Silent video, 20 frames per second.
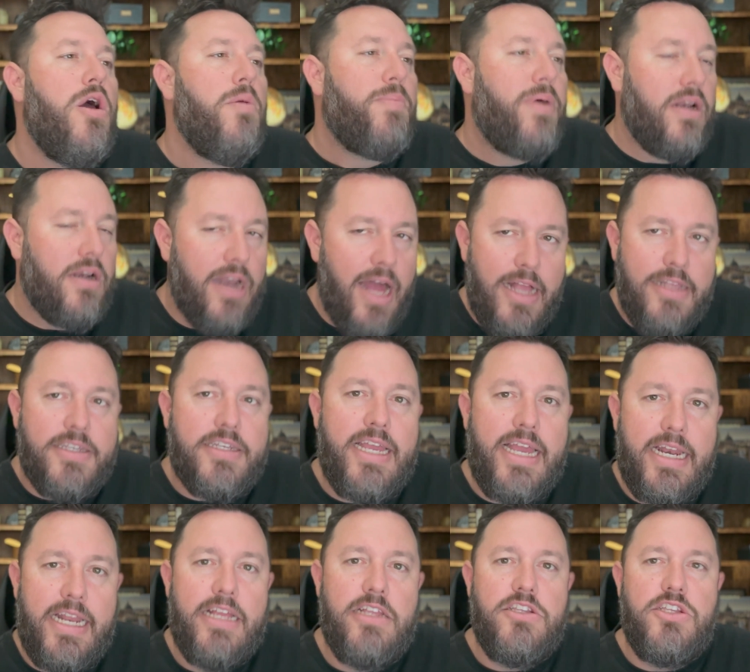But let's
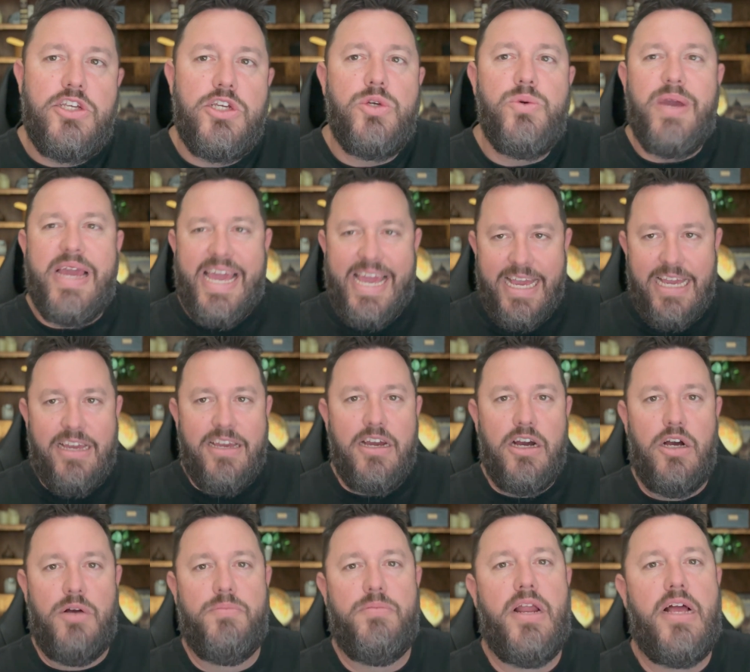get into
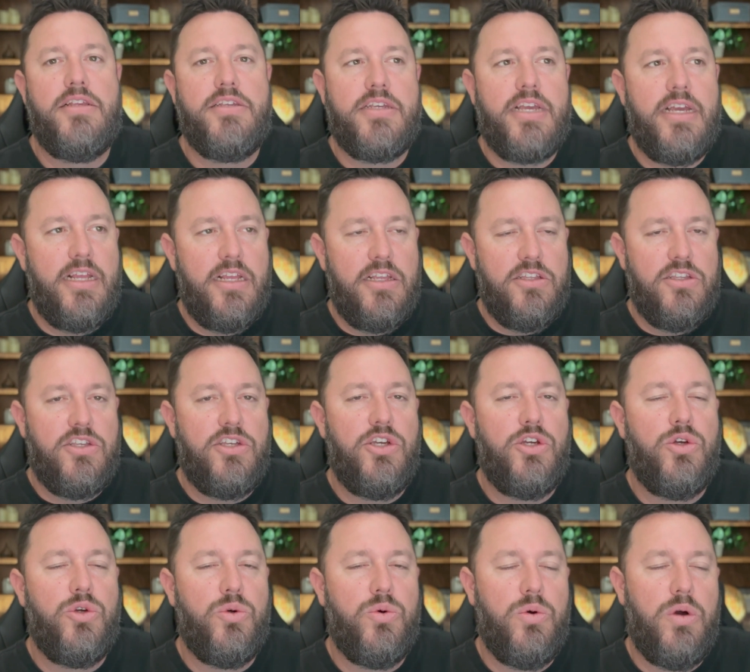income. Let's
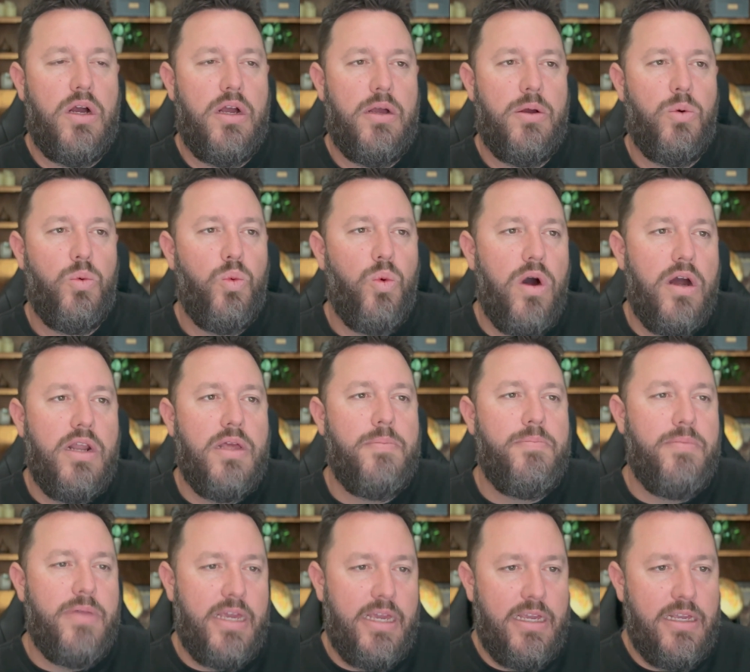into what it
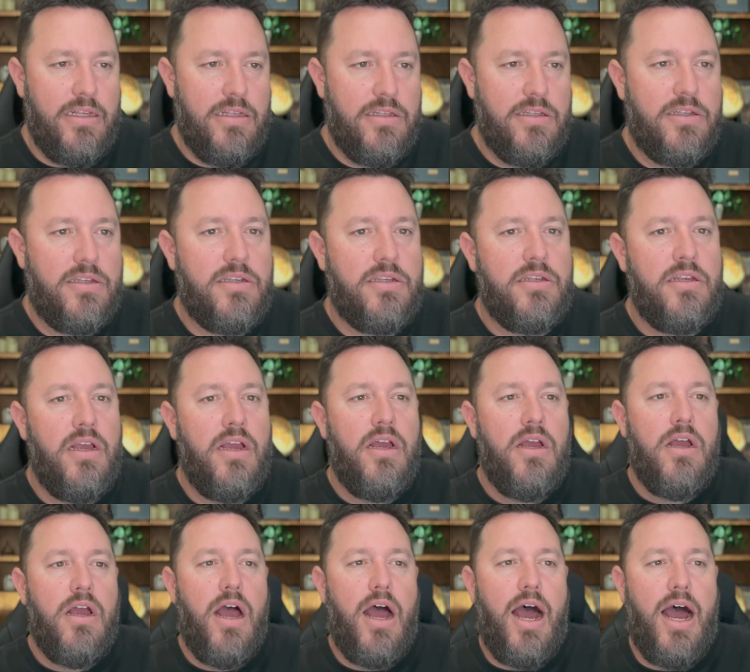means
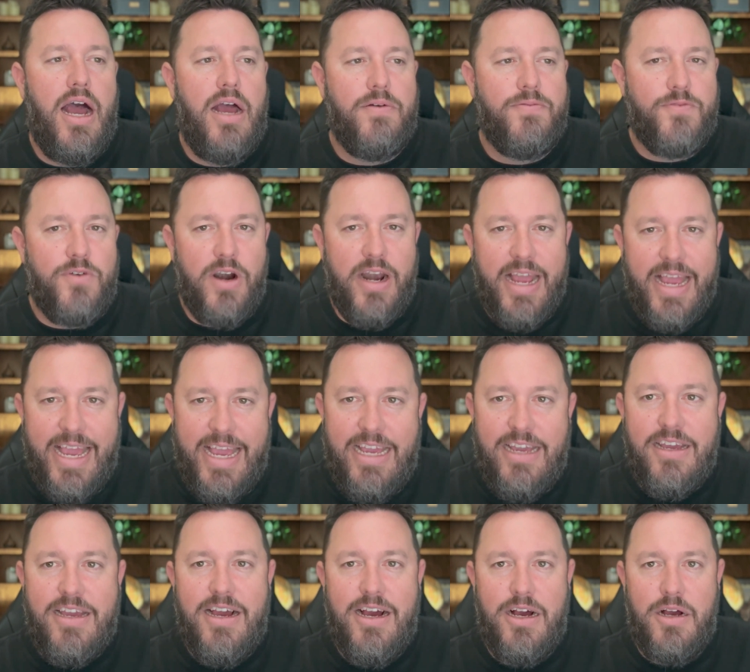uh, for
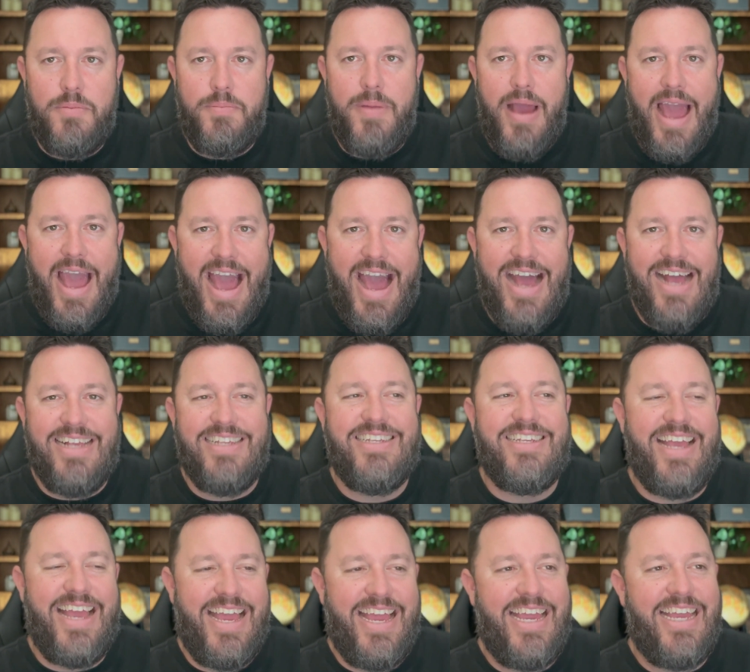income as
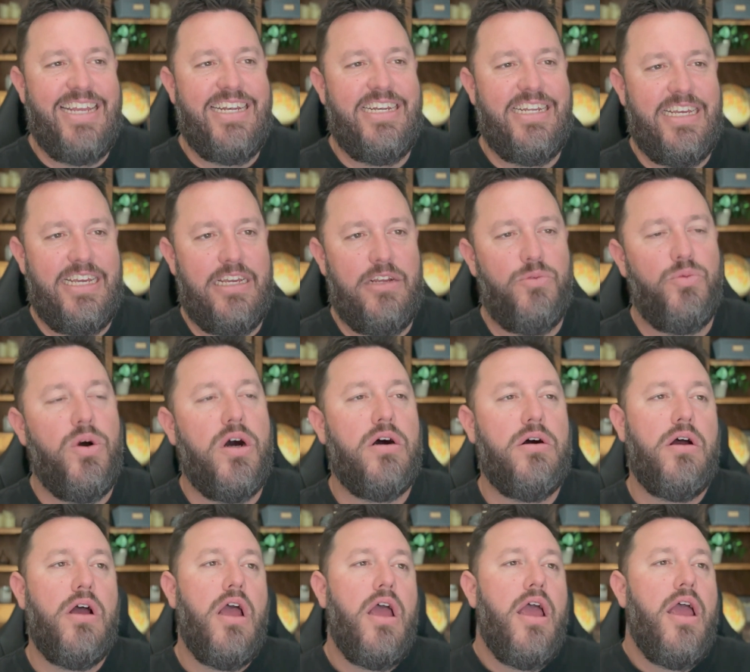a need.
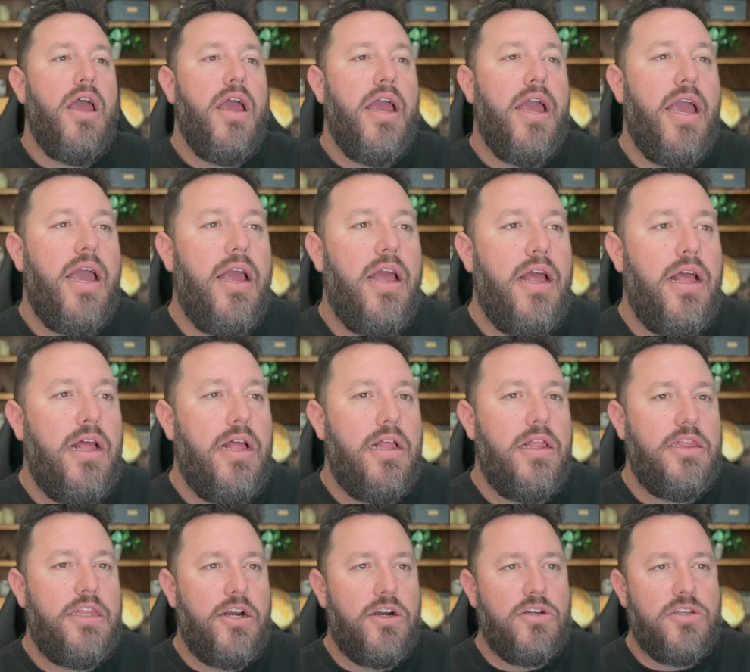Well,
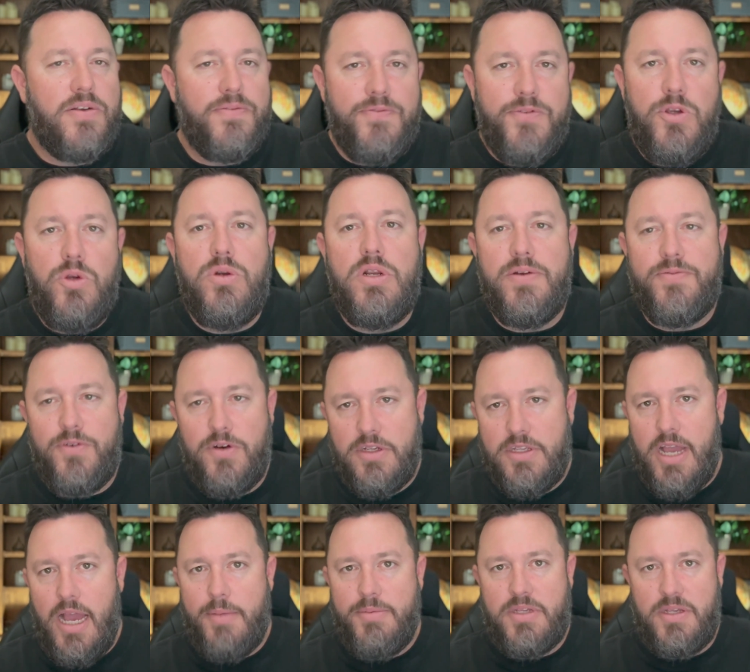there's a few different
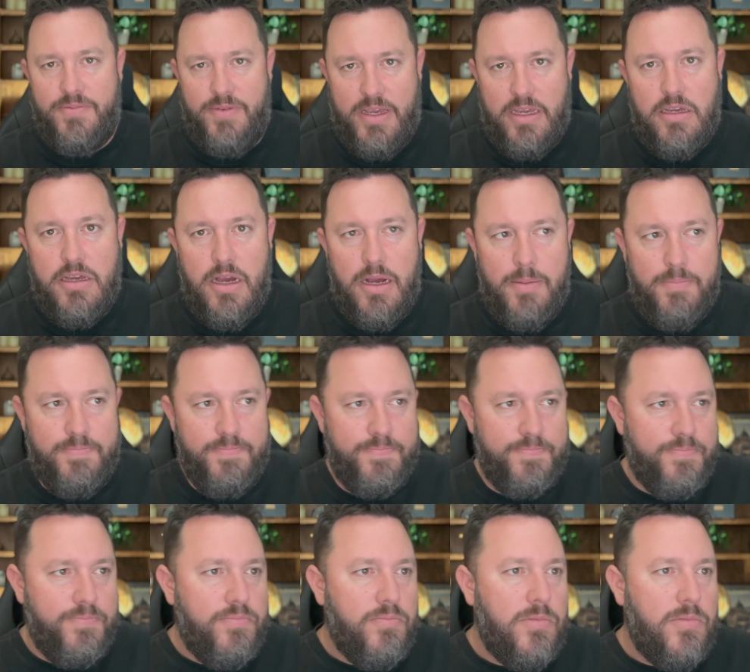types of income.